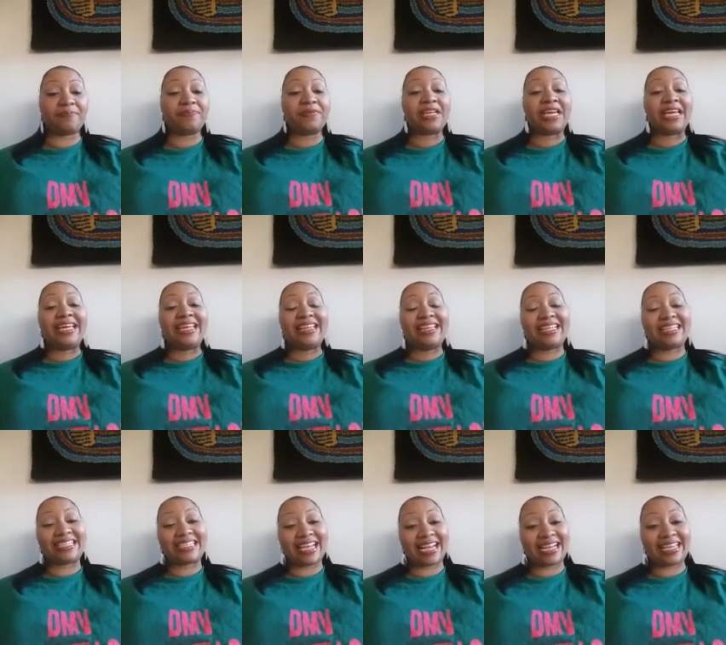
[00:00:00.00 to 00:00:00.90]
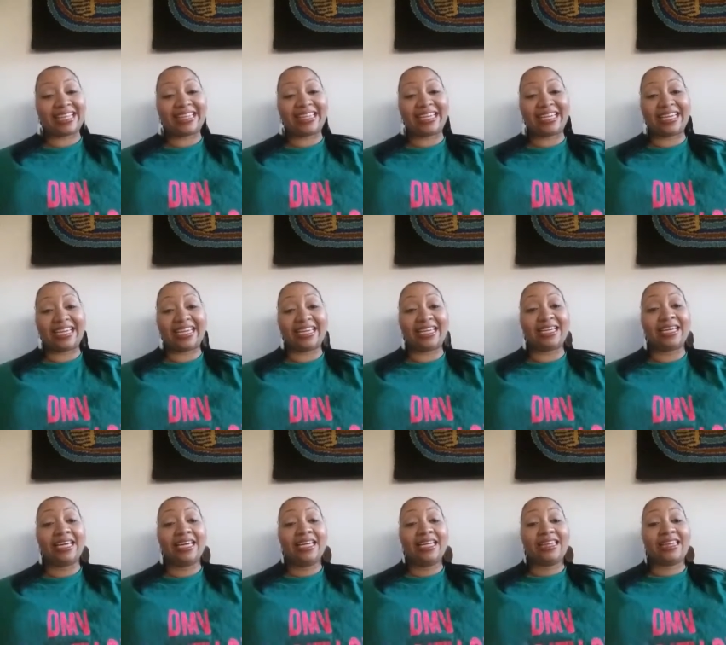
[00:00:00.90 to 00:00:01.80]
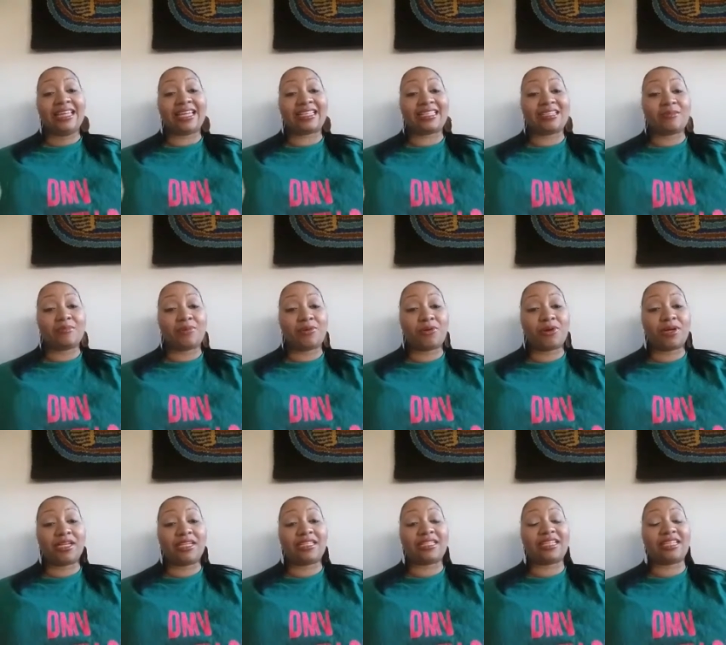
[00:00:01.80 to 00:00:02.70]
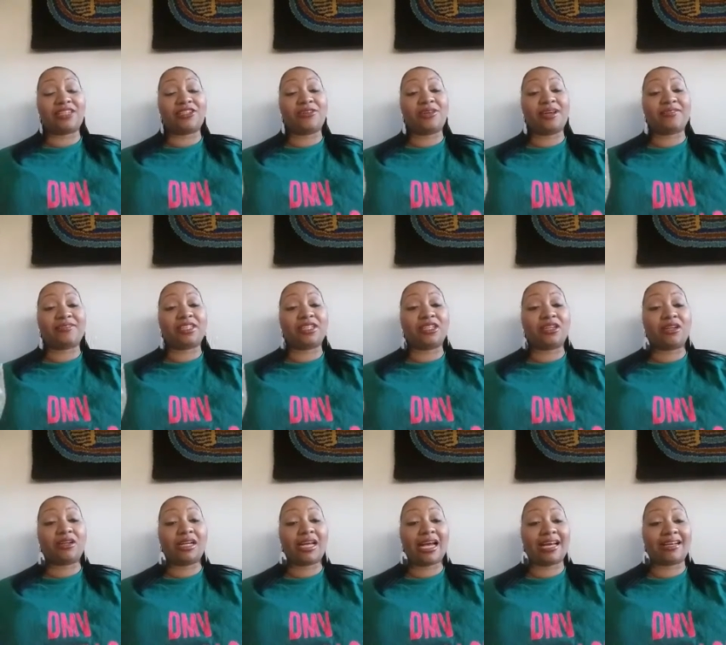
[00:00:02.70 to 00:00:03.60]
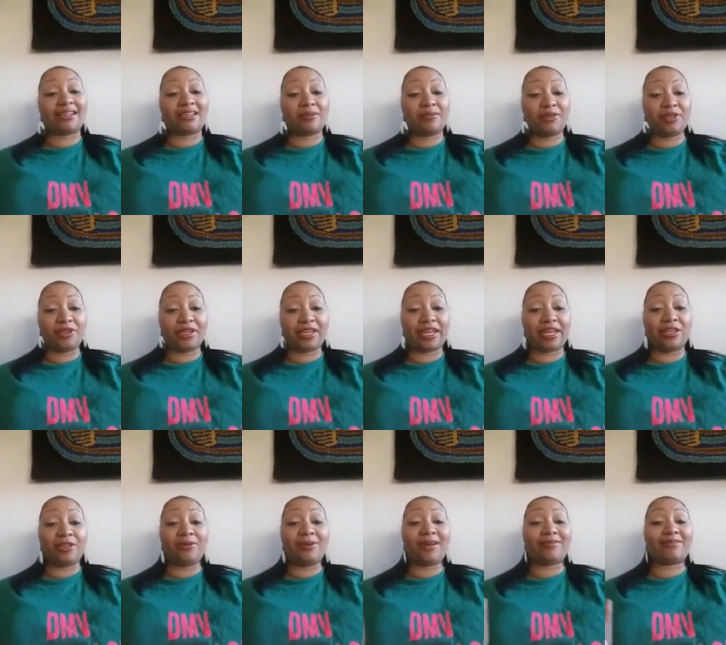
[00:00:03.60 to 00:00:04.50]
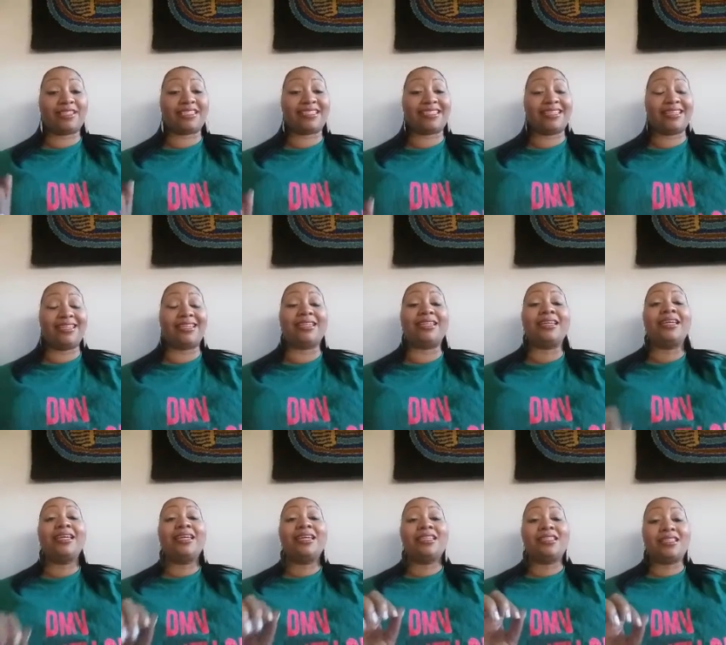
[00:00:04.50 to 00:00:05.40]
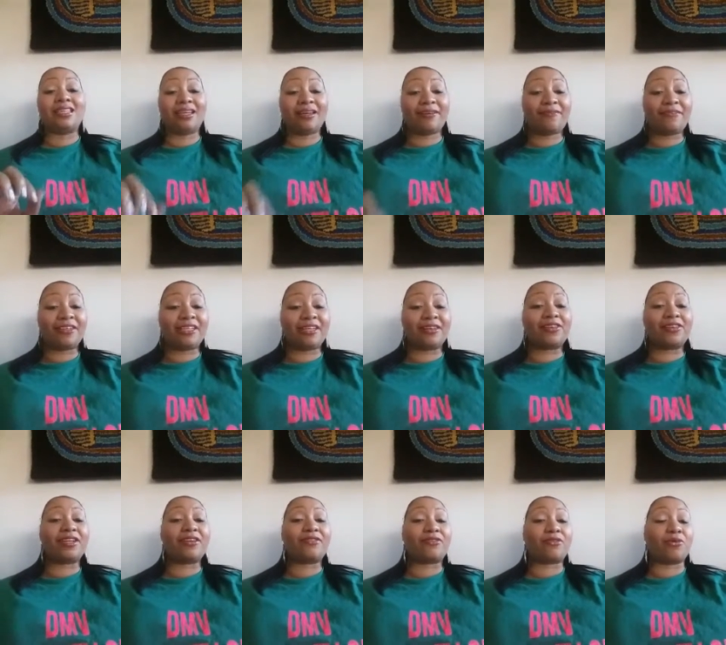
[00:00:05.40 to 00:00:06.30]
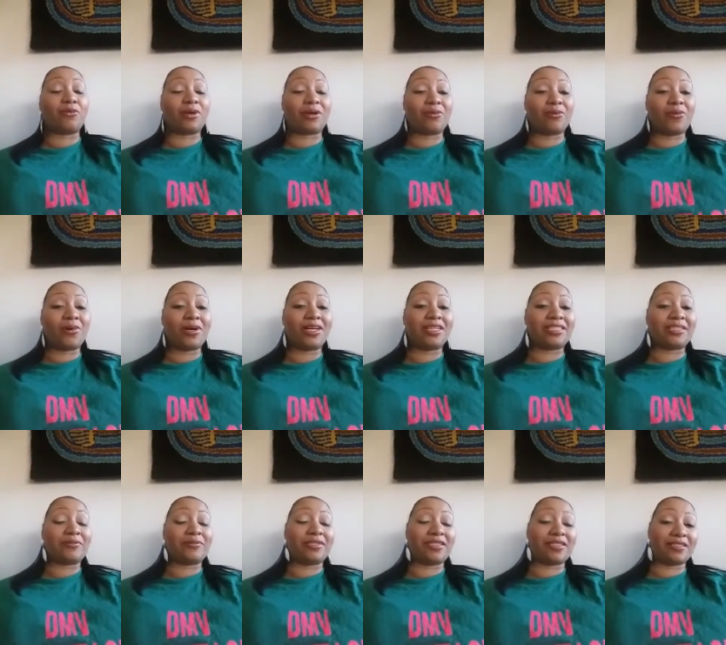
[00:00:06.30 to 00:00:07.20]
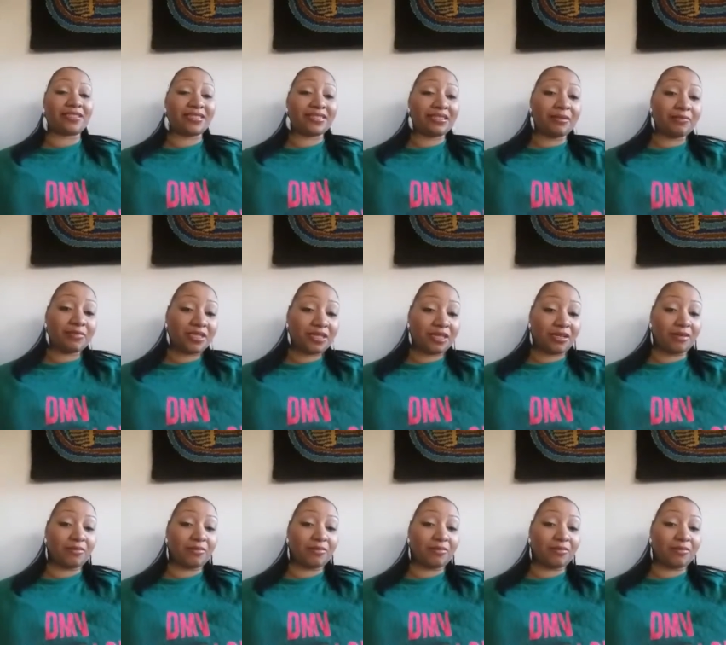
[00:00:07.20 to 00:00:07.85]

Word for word: The second thing that's important is that you have to learn how to communicate. You have to see the infidelity for what it was. It was a symptom